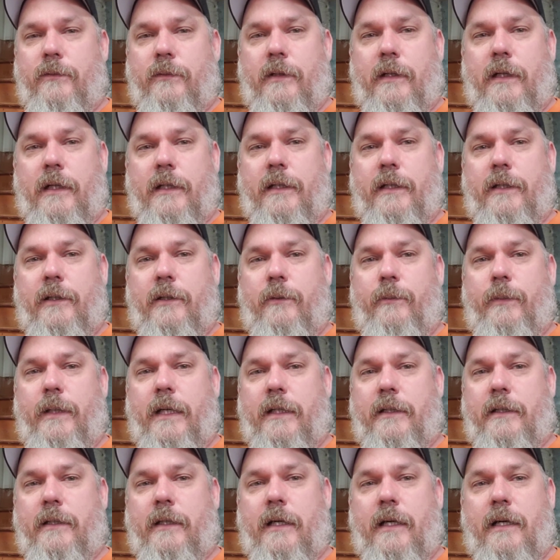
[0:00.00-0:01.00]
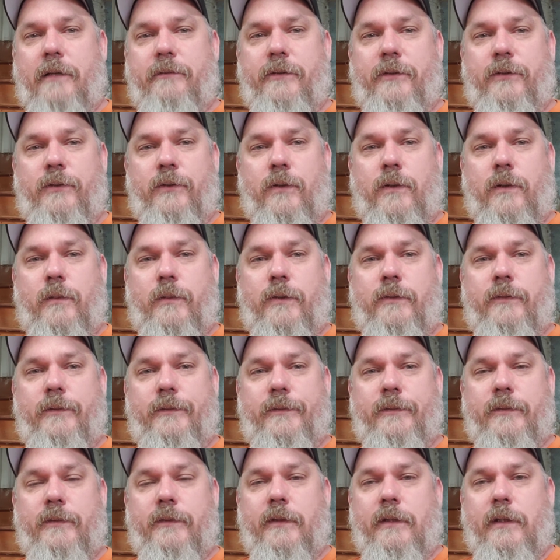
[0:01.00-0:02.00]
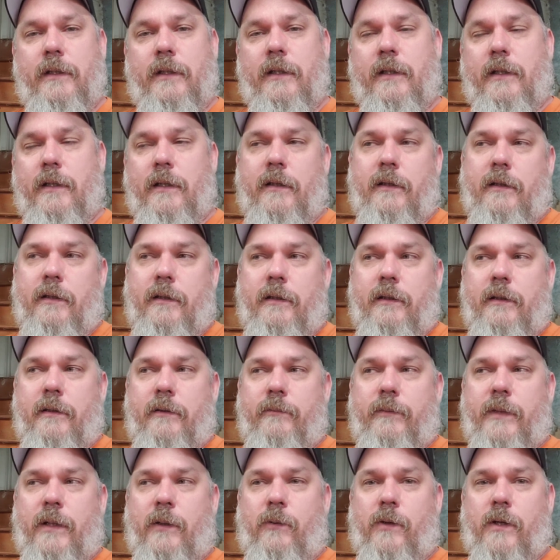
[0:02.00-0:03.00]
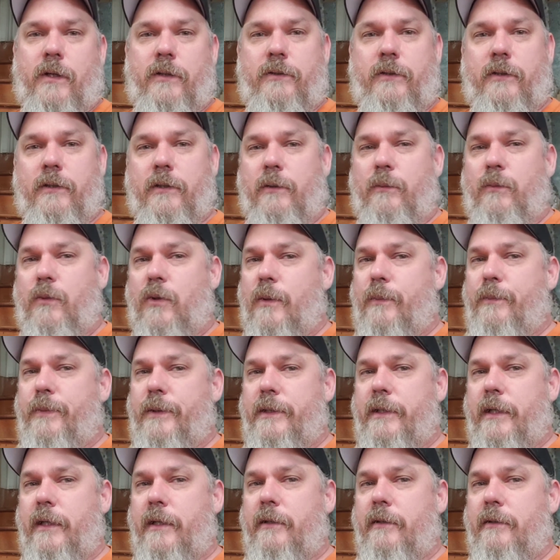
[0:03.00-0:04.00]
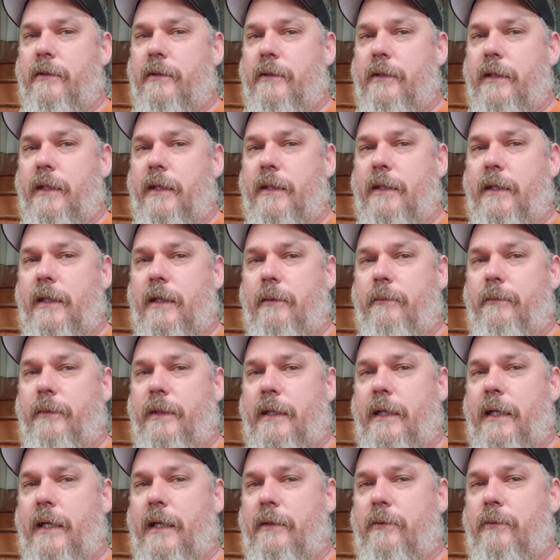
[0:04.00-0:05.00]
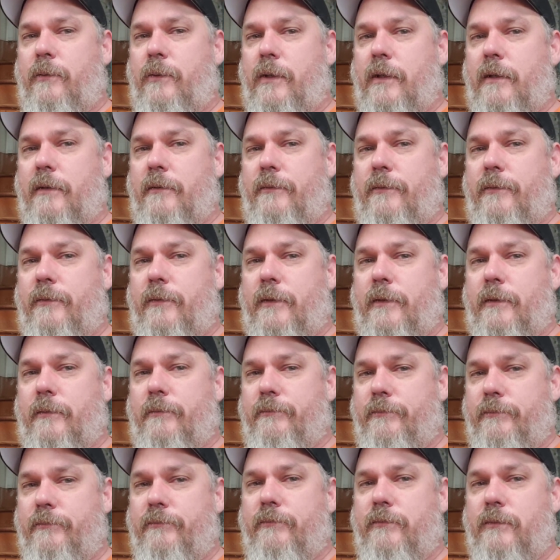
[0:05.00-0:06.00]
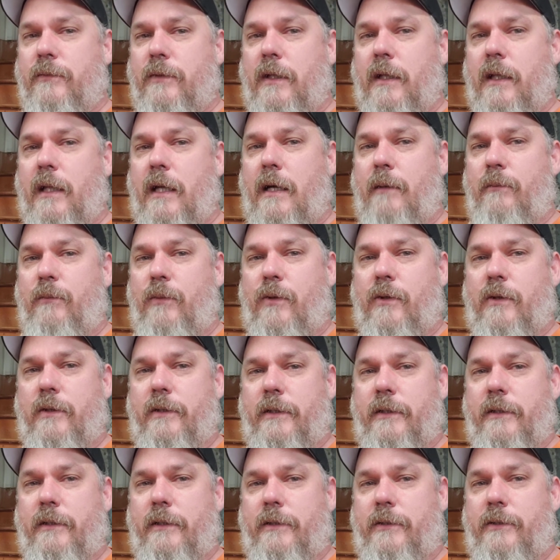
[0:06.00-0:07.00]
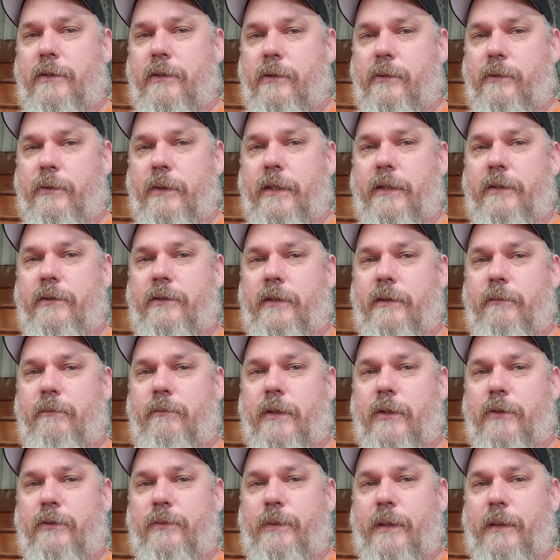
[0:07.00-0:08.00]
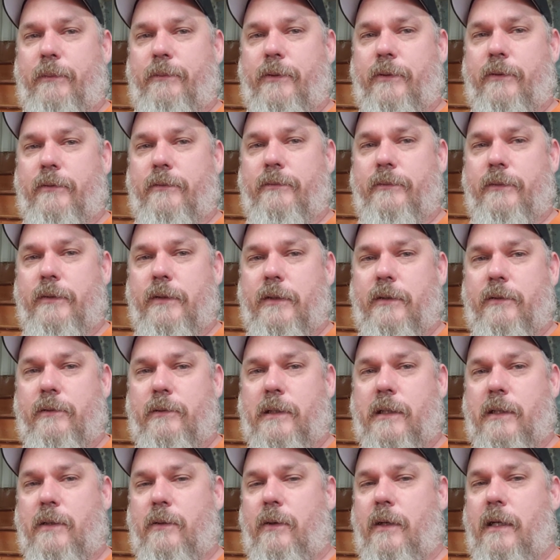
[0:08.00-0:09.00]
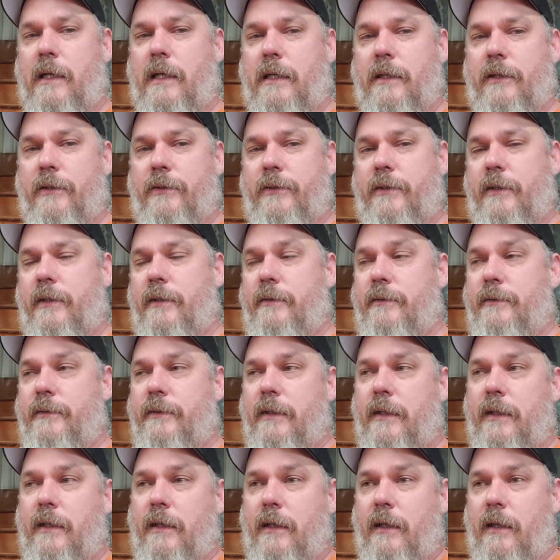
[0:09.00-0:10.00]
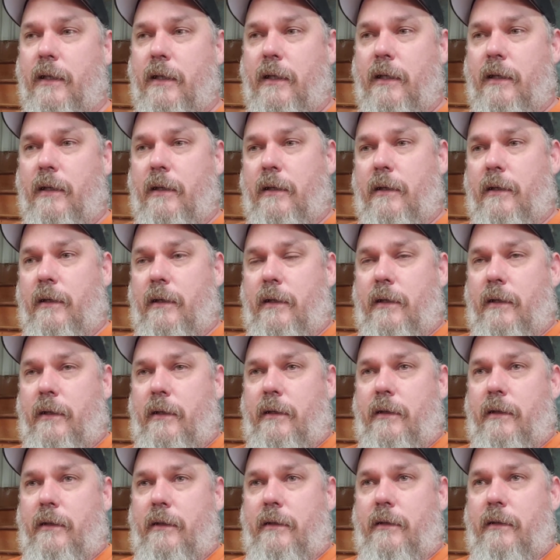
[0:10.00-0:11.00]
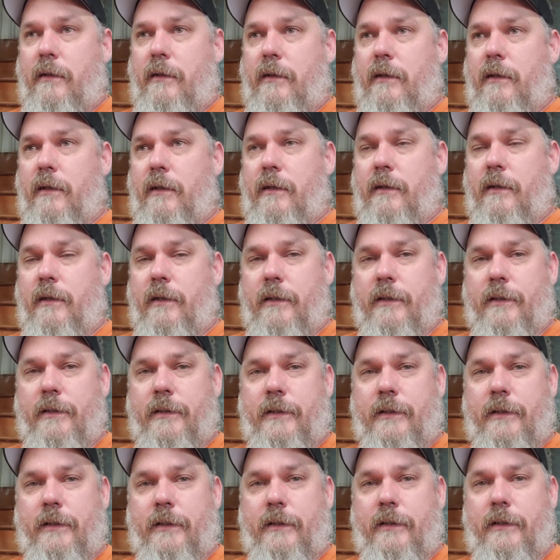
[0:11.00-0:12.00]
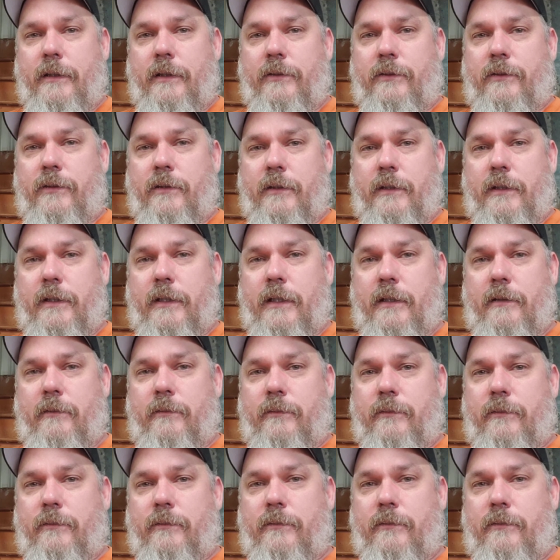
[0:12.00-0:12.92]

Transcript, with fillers: I can go back to life as normal. My work's a little more particular. They keep me out of work for a lot more than the two weeks and most people require, so uh, it's going to get